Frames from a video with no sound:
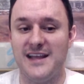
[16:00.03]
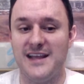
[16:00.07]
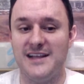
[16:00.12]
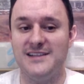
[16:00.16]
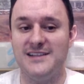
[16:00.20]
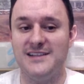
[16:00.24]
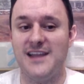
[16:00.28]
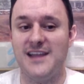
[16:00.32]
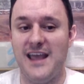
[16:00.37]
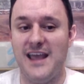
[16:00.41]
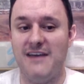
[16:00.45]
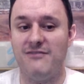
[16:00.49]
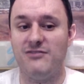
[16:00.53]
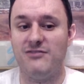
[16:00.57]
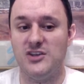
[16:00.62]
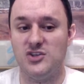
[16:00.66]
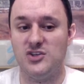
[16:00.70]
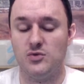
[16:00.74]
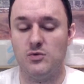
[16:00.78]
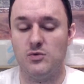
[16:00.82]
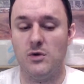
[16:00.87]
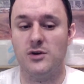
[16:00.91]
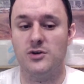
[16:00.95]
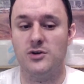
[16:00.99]
tends to have
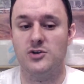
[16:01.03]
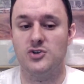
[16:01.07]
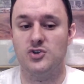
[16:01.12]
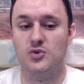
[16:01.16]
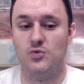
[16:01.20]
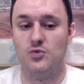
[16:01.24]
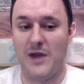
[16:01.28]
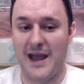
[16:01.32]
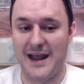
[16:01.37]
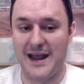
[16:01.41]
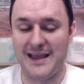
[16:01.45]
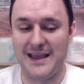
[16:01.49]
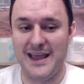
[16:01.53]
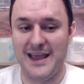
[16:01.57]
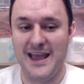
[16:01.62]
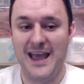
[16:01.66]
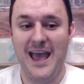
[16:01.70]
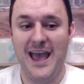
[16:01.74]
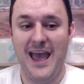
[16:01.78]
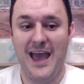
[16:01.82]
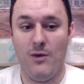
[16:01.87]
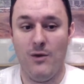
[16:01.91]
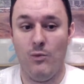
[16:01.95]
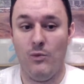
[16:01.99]
these runners
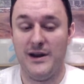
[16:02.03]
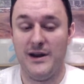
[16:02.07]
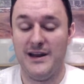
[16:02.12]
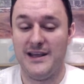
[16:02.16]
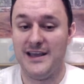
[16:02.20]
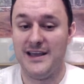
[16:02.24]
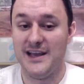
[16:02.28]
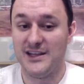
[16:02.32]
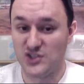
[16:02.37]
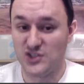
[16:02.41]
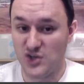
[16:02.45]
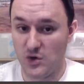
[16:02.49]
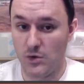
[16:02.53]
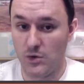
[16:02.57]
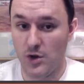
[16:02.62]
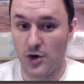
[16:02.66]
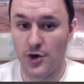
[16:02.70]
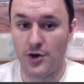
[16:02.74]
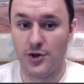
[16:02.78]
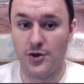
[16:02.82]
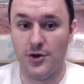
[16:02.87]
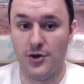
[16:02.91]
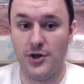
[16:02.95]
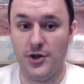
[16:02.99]
ready, and when he gets a
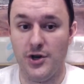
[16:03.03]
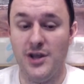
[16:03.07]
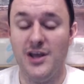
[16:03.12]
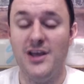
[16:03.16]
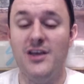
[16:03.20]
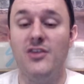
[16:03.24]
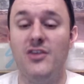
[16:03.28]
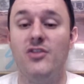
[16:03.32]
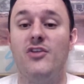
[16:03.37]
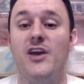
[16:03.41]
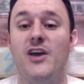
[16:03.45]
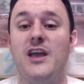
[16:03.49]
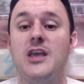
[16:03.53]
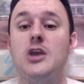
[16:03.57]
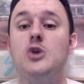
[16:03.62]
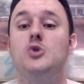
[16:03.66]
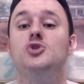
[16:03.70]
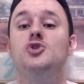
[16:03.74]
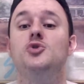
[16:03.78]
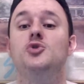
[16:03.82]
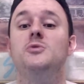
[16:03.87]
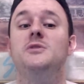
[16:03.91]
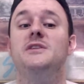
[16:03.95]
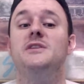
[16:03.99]
runner good, they
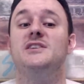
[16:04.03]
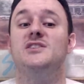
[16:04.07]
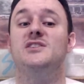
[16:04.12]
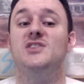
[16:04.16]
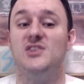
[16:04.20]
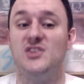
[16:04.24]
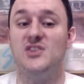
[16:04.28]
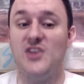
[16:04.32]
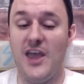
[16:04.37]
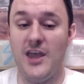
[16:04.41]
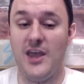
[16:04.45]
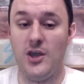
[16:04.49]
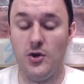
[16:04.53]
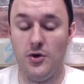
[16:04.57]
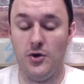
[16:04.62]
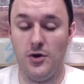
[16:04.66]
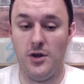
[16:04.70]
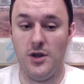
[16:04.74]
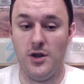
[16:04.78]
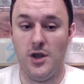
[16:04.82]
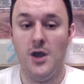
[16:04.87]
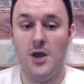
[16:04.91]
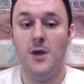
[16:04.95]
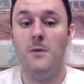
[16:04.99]
usually stay good.
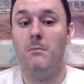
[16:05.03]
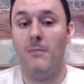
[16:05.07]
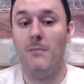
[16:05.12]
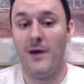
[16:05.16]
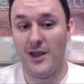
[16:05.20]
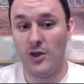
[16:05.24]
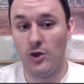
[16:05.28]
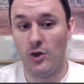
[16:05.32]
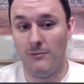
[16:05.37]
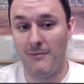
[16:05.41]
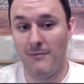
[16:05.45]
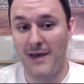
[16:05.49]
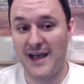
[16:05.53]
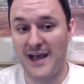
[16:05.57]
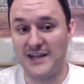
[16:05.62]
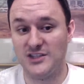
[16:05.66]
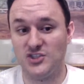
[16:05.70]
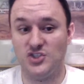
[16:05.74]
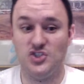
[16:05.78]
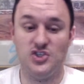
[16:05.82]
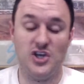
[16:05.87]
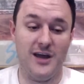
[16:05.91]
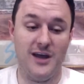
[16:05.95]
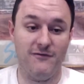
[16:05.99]
Michael Matz,
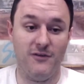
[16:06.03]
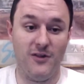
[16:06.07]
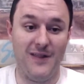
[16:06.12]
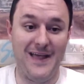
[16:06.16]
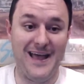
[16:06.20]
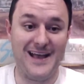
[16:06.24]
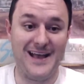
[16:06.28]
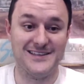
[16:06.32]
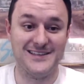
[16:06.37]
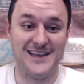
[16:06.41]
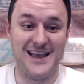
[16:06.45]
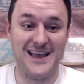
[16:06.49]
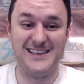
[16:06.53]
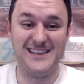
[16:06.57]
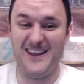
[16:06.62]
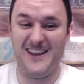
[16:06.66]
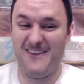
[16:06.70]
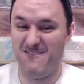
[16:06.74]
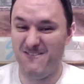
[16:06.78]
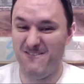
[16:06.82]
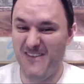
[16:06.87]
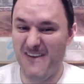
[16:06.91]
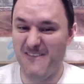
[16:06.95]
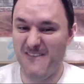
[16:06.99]
John Velasquez at
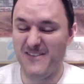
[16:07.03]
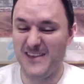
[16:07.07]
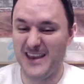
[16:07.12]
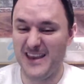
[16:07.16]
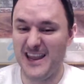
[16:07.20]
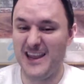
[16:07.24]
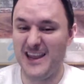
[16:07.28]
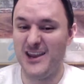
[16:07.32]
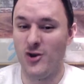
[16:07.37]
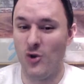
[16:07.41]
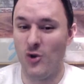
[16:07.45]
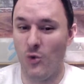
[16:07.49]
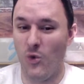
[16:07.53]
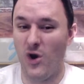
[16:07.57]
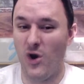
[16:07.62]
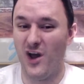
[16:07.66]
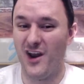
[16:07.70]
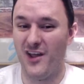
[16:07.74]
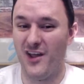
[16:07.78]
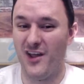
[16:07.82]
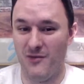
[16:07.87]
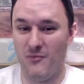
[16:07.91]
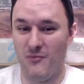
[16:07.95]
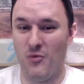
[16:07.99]
15 to 1
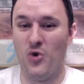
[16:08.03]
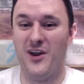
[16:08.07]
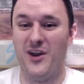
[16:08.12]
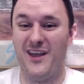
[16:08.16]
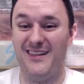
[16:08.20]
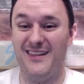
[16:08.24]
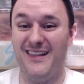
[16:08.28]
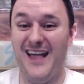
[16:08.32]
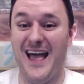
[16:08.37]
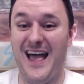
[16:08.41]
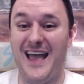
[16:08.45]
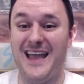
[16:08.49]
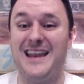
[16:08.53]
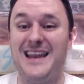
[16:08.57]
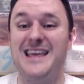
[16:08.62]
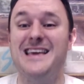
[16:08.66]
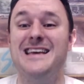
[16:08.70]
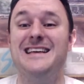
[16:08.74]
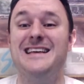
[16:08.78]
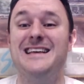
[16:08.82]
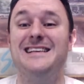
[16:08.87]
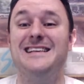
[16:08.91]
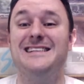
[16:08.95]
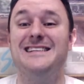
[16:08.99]
on the morning line.
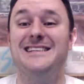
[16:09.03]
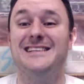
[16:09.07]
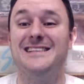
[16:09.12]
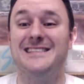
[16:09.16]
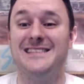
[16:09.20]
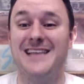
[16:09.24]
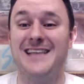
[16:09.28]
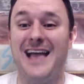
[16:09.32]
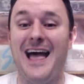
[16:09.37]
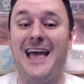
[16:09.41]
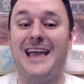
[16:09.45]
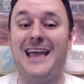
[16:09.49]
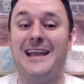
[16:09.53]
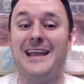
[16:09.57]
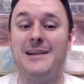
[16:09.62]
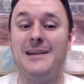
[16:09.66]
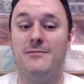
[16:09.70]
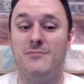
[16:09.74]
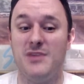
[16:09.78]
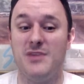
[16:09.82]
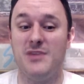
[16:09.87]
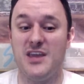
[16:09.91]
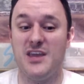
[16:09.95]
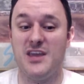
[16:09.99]
Sign me
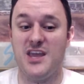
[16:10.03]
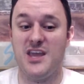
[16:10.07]
up.